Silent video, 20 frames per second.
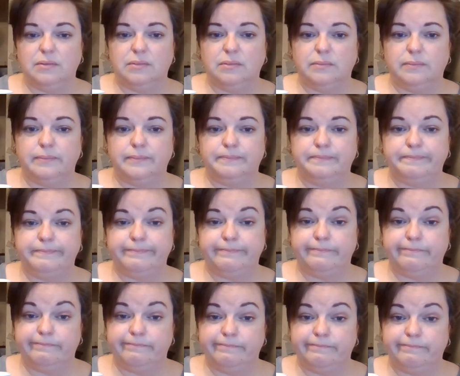
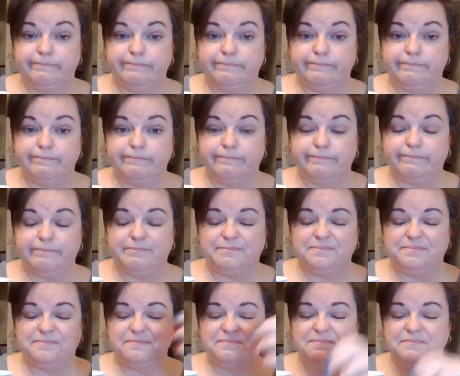
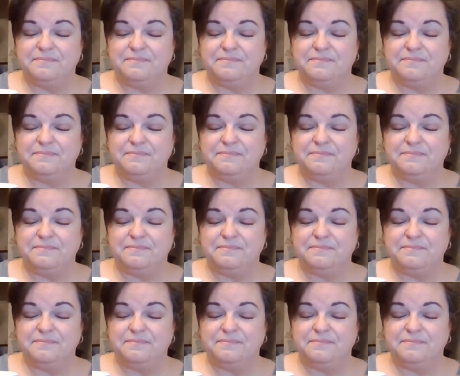(silence)